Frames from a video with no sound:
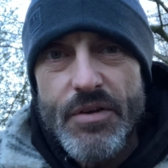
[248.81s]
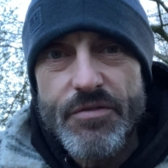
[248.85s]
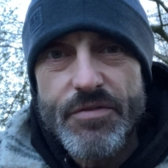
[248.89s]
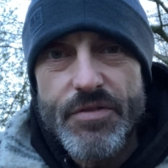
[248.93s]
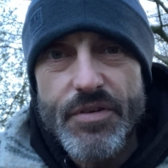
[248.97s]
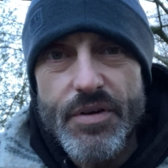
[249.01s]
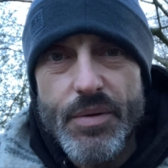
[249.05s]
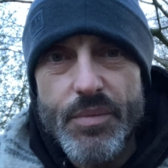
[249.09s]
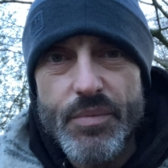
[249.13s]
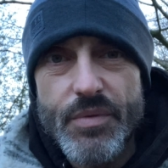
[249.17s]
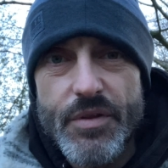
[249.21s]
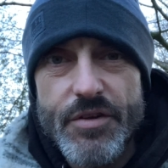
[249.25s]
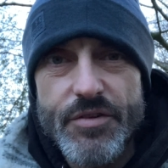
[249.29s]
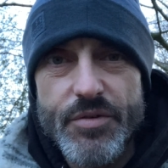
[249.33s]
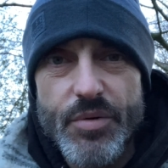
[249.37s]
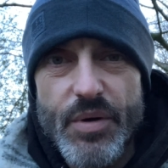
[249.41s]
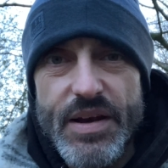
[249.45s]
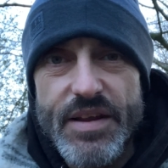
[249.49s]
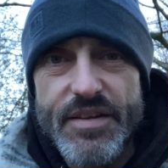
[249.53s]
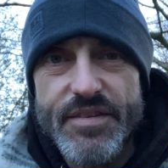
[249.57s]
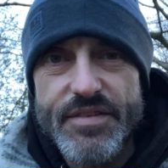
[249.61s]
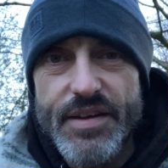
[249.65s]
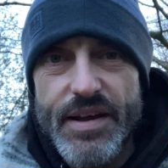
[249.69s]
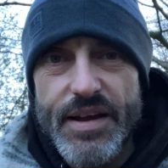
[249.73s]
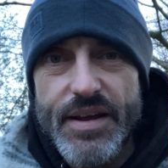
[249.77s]
from the
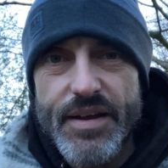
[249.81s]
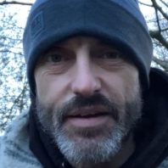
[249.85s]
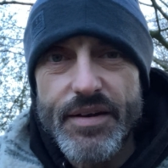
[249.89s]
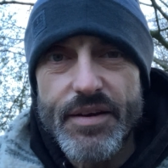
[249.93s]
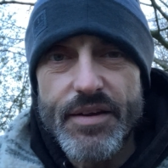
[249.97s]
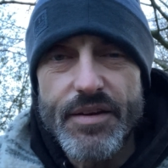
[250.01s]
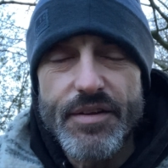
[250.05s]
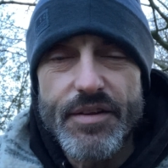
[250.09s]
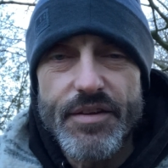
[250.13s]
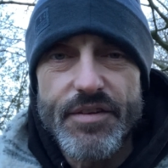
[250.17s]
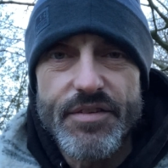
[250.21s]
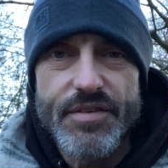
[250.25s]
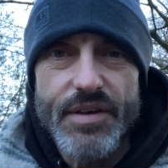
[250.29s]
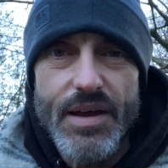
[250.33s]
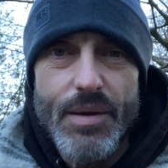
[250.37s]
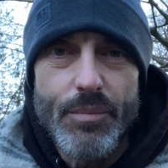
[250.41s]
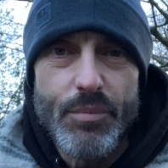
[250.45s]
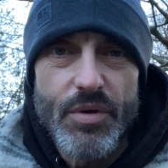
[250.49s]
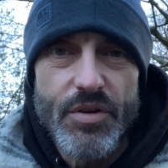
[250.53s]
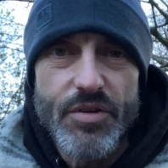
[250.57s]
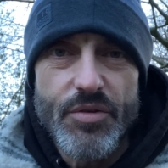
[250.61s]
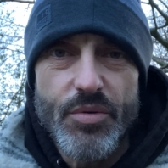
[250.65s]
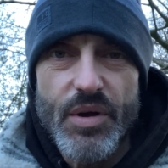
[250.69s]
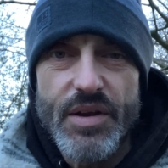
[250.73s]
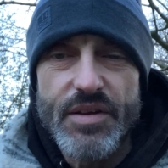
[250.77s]
22nd of
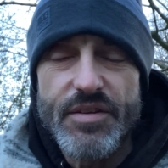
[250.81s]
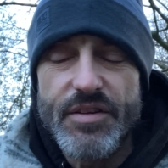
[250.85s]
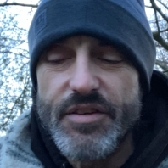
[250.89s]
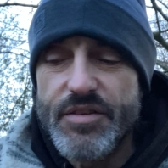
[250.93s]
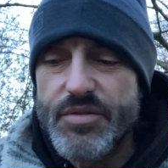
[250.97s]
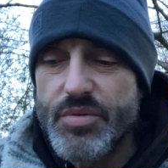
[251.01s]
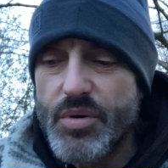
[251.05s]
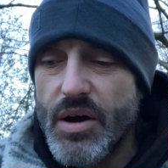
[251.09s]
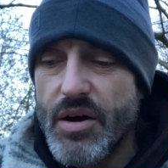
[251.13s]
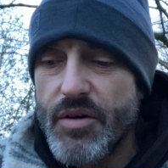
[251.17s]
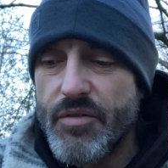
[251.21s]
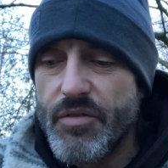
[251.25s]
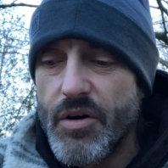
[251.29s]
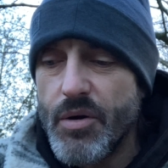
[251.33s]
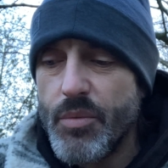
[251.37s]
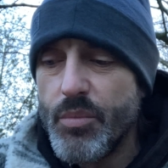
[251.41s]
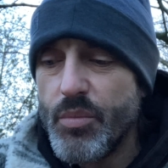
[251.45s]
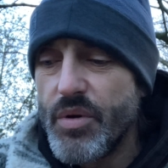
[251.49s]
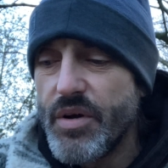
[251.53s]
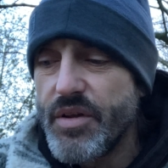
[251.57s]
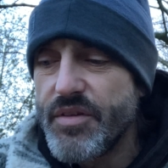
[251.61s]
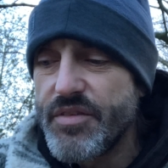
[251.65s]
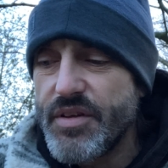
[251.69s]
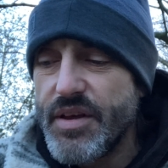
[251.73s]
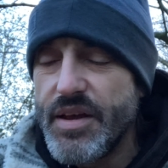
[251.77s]
December 2012
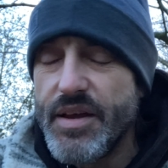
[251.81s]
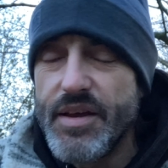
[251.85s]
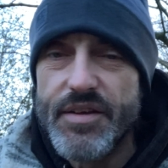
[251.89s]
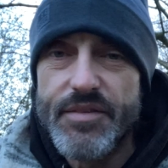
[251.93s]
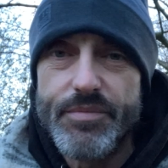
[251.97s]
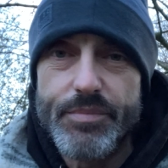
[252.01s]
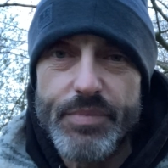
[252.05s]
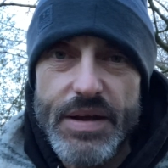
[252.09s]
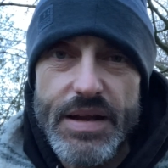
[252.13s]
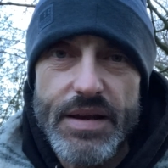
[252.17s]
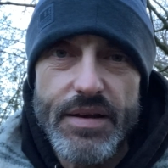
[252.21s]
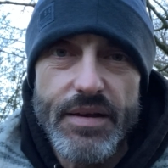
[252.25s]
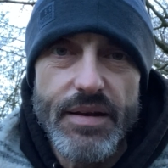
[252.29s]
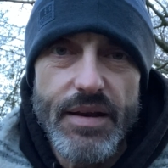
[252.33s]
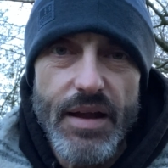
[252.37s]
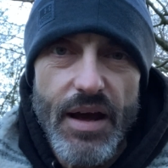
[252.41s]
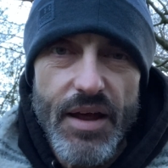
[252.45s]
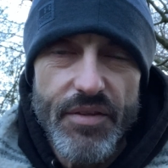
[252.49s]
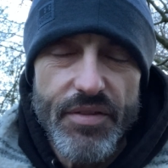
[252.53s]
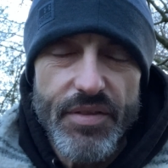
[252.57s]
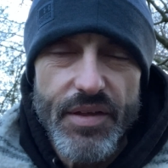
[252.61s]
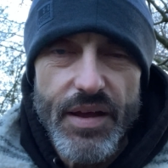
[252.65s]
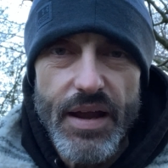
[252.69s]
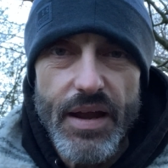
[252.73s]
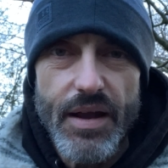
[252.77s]
onwards, it has been
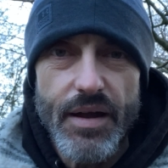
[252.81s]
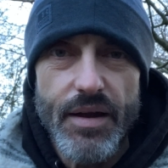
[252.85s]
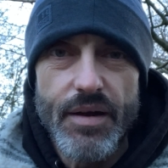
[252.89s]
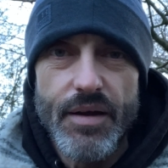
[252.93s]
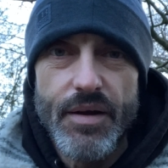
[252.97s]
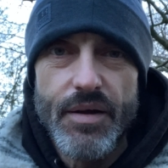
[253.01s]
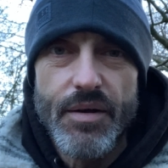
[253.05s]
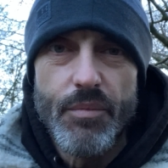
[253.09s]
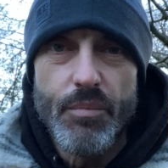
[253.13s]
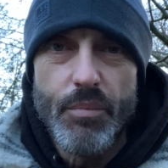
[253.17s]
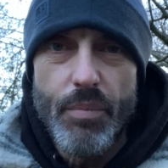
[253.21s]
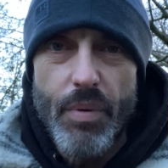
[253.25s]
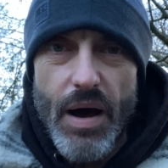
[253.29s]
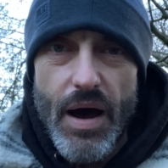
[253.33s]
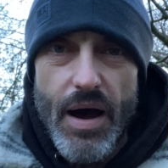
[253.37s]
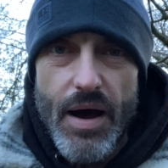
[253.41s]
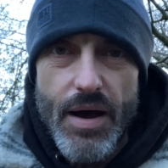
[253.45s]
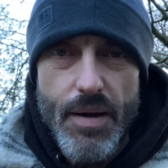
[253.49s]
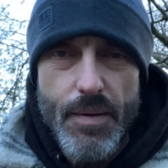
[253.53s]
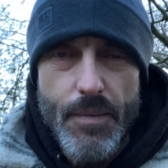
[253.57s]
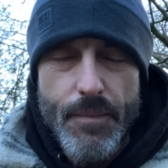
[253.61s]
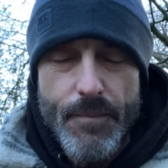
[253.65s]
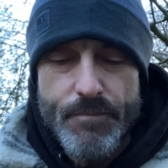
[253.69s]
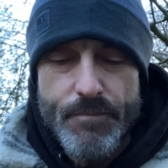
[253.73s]
nothing but